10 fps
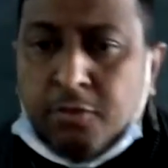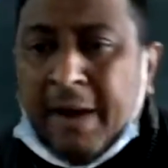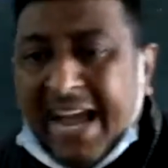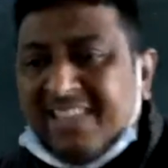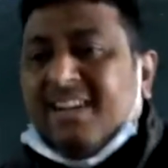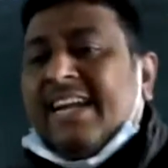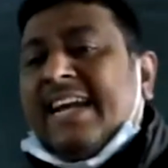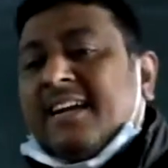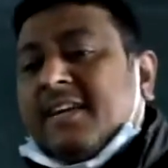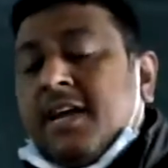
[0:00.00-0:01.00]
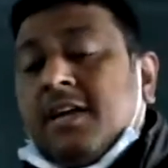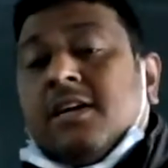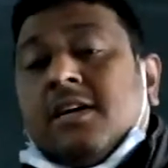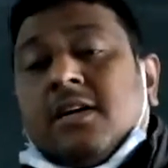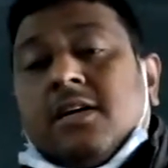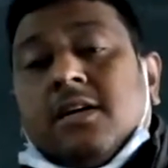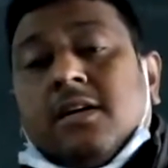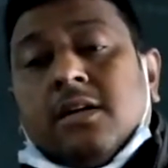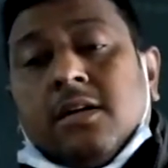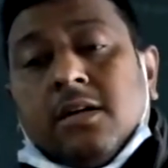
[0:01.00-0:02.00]
So by the directing,
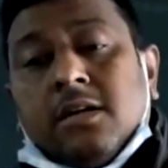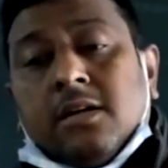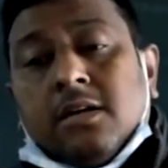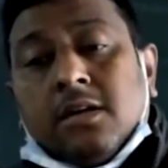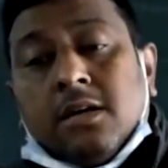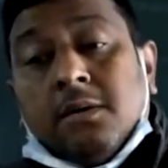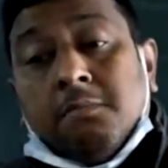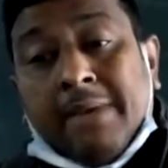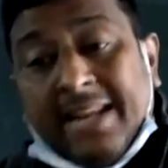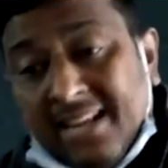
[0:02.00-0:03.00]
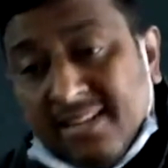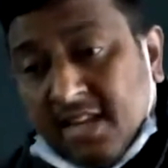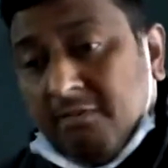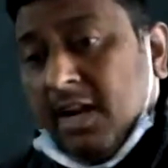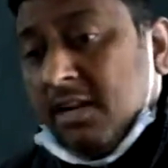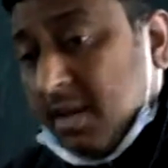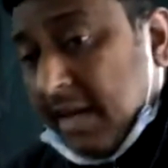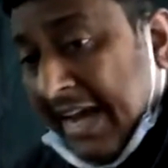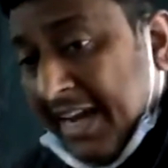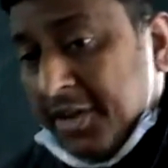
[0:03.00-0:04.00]
manager will
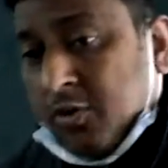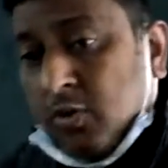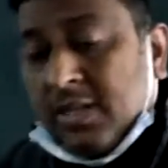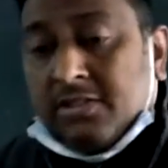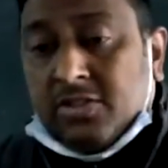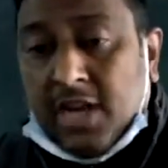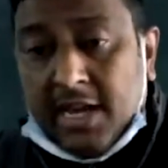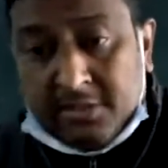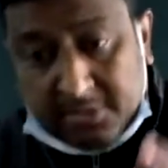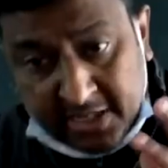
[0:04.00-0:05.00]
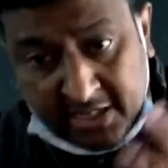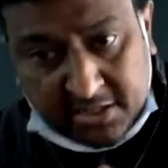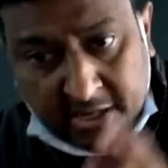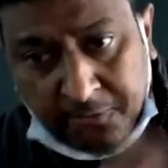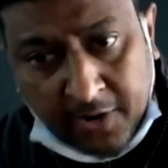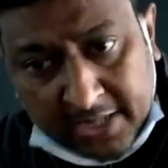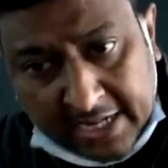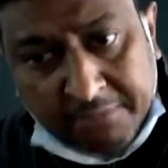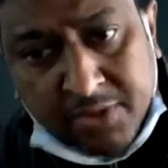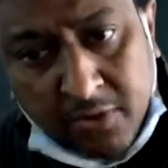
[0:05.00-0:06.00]
try to the just effort
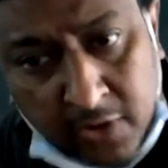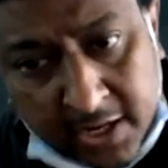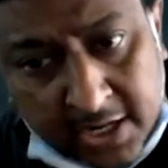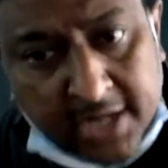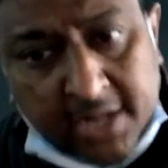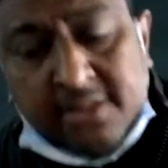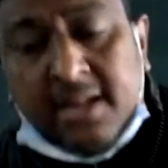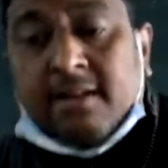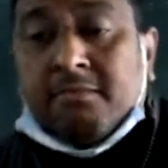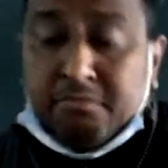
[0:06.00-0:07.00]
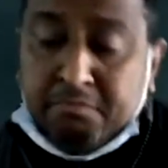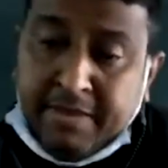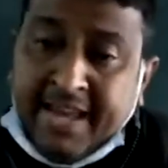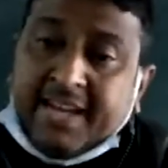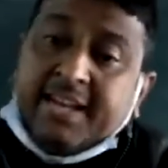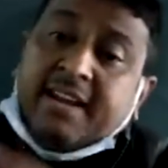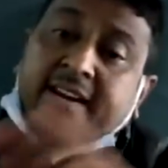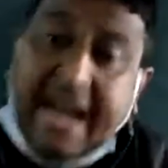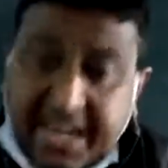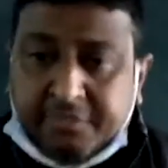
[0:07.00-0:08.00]
of the worker in the make in a
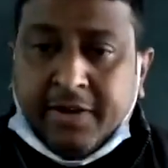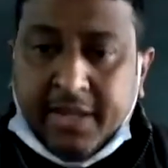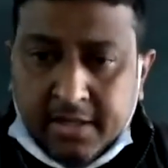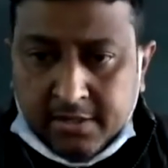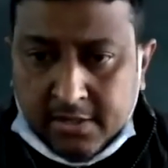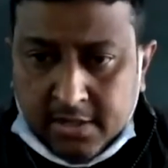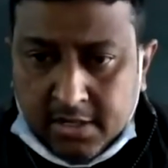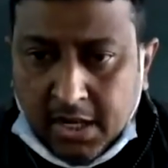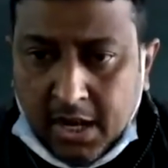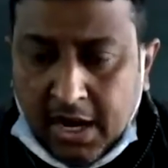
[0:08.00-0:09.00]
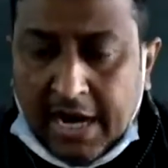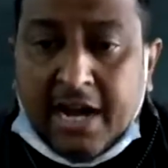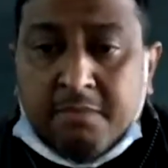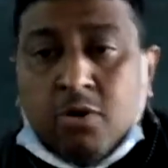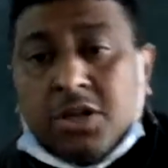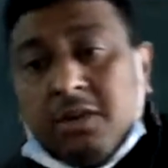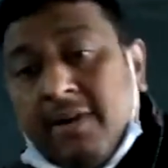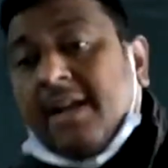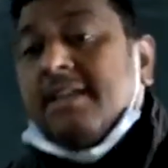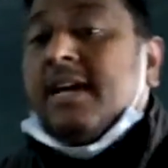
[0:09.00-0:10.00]
right way, or
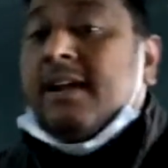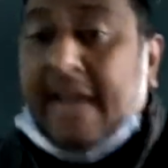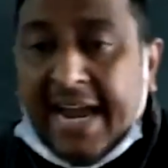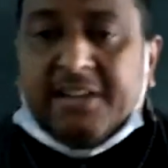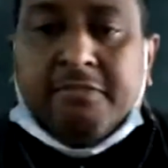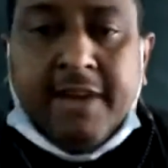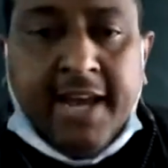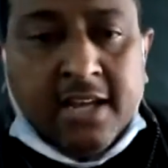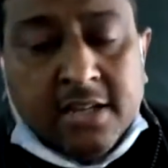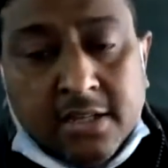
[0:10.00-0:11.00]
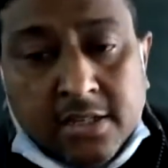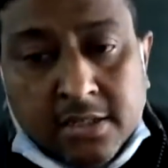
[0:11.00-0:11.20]
motivate in the right way.